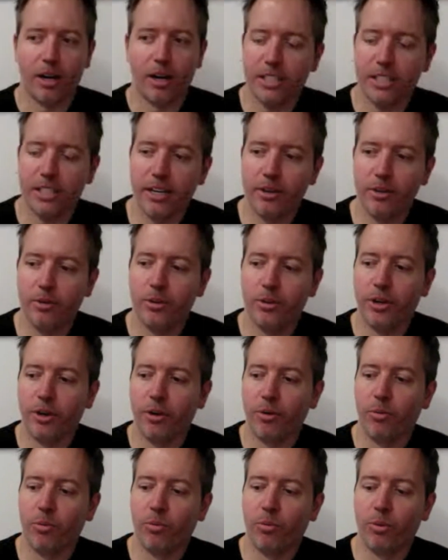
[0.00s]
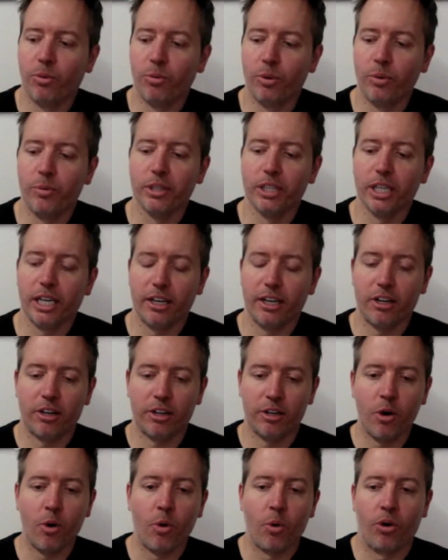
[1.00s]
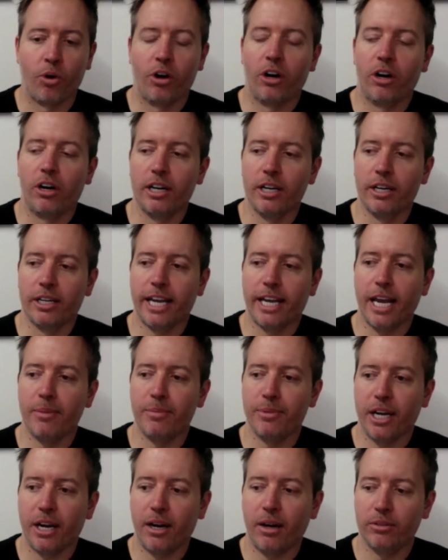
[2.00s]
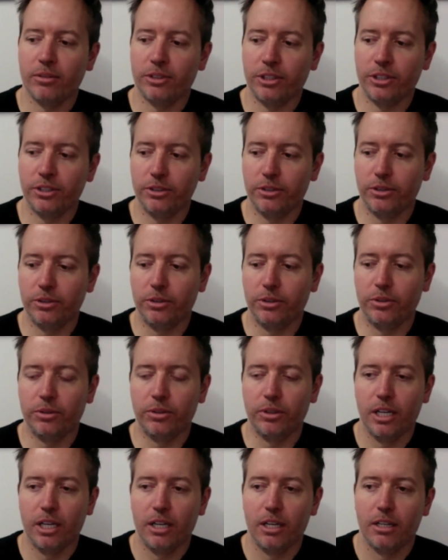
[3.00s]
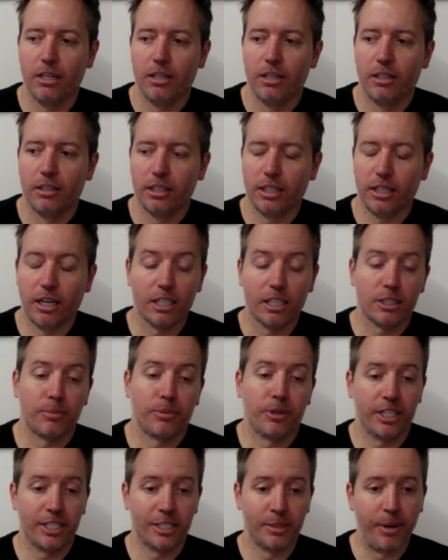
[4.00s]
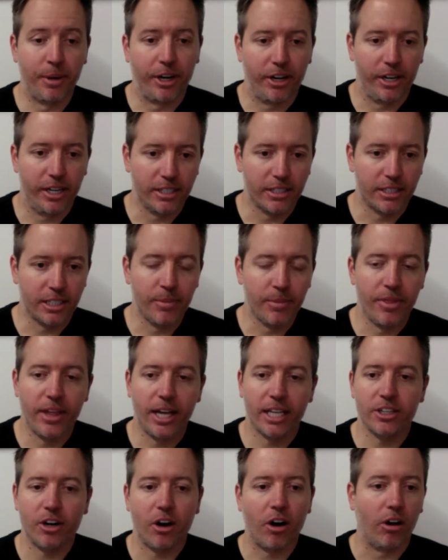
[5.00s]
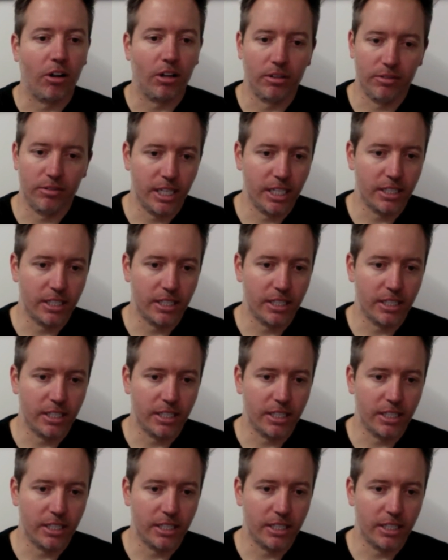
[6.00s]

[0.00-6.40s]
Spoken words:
say, when we look at our core, it came down to the customer experience. I mean, that's all of it.